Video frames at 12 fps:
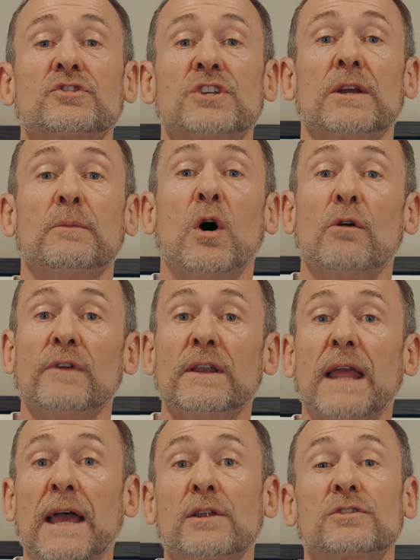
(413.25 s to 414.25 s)
Jim
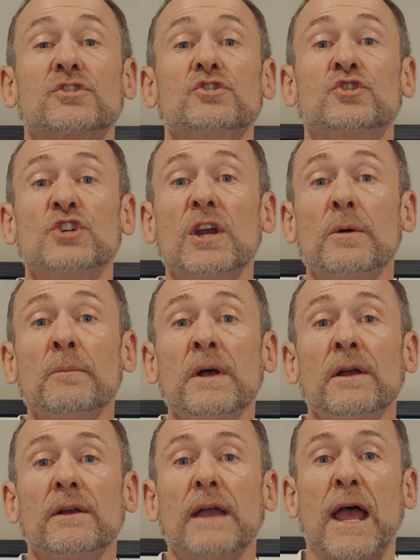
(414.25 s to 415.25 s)
Hoven at jim
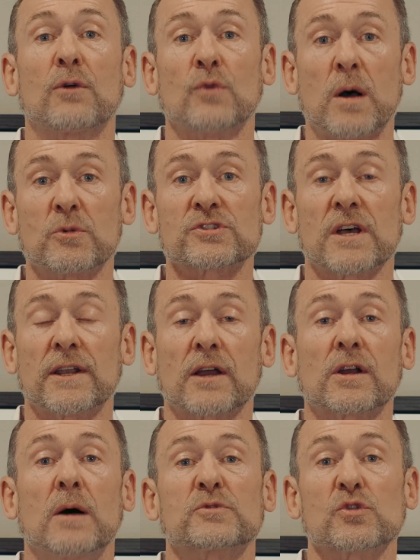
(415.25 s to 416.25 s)
at
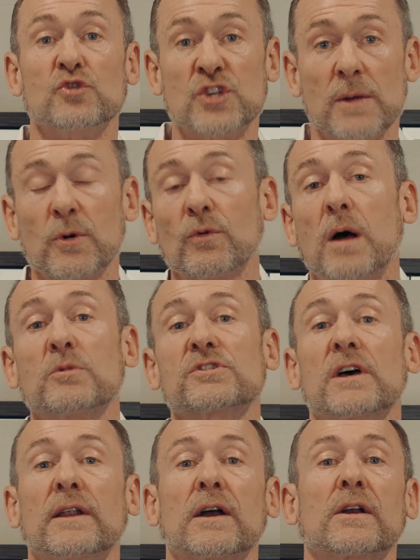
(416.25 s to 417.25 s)
ramoslaw.com. So jim at
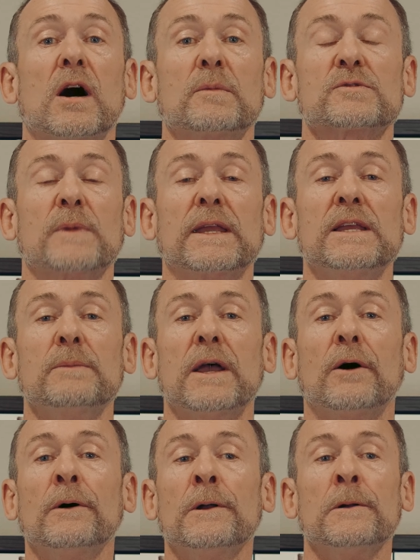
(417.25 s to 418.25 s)
ramoslaw.com is my
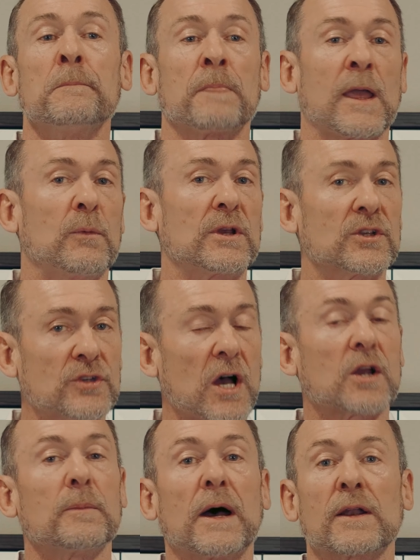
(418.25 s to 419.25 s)
email and we can
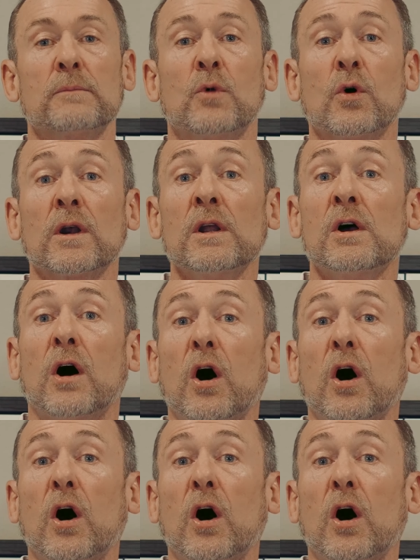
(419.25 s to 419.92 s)
talk about it more.